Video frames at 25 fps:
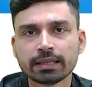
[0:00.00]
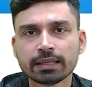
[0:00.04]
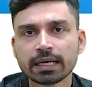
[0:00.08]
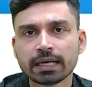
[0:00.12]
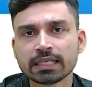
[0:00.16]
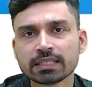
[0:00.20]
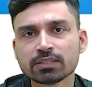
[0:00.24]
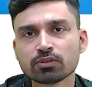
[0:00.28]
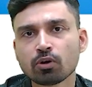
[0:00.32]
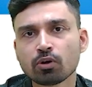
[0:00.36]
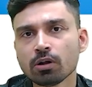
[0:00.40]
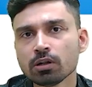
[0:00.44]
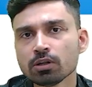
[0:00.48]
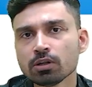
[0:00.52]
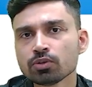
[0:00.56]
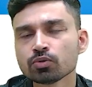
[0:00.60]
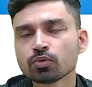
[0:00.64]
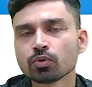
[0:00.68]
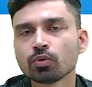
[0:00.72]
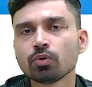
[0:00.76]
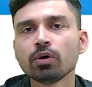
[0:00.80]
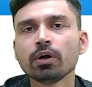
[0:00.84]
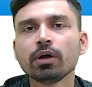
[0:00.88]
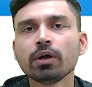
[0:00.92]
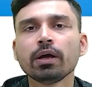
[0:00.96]
that is
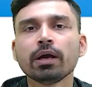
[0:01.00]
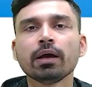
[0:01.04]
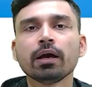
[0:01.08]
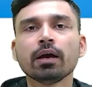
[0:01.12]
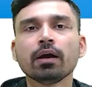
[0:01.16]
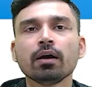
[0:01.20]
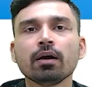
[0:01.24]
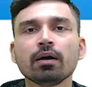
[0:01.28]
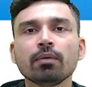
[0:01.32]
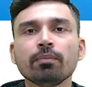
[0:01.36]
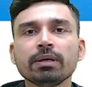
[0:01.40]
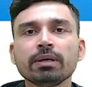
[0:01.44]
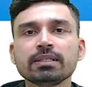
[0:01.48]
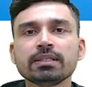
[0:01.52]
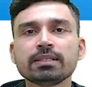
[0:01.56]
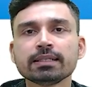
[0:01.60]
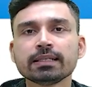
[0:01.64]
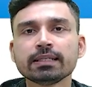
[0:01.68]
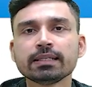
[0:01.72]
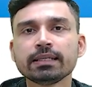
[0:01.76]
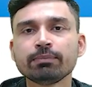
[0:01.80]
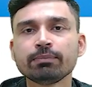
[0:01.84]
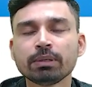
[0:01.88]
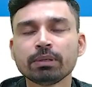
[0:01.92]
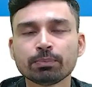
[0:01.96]
also
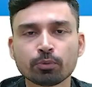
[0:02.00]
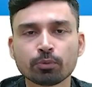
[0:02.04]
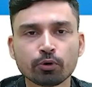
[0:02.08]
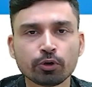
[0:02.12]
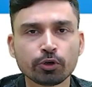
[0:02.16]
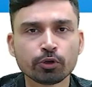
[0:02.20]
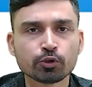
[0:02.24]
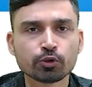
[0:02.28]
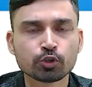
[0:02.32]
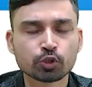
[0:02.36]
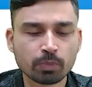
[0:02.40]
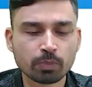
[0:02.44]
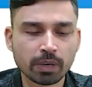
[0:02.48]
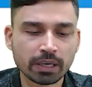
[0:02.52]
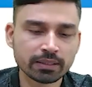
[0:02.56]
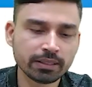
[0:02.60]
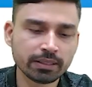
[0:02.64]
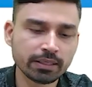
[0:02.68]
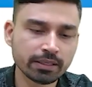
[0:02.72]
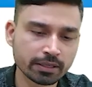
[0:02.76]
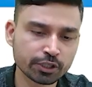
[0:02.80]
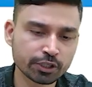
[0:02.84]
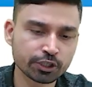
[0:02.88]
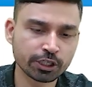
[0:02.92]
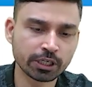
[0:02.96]
basically been produced by
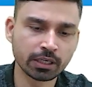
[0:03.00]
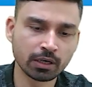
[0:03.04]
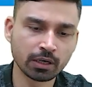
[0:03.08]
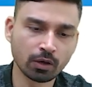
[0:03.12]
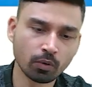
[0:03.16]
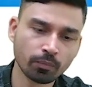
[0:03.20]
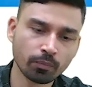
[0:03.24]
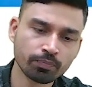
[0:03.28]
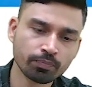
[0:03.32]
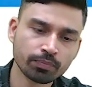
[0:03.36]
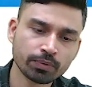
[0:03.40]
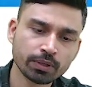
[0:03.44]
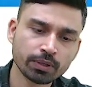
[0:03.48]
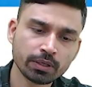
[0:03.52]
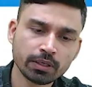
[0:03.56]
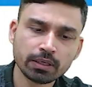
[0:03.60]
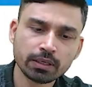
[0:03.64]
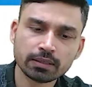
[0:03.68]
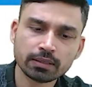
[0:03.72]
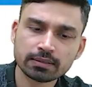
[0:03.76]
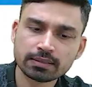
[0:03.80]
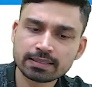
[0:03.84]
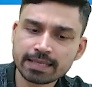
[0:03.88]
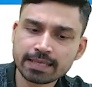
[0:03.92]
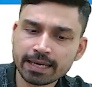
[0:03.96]
the Russia.
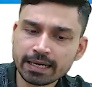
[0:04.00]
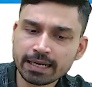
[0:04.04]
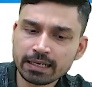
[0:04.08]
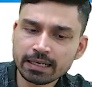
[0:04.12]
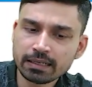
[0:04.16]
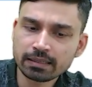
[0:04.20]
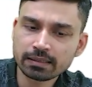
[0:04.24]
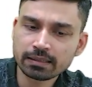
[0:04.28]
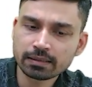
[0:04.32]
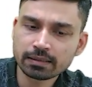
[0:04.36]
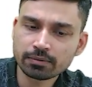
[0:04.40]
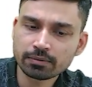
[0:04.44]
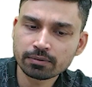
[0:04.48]
The second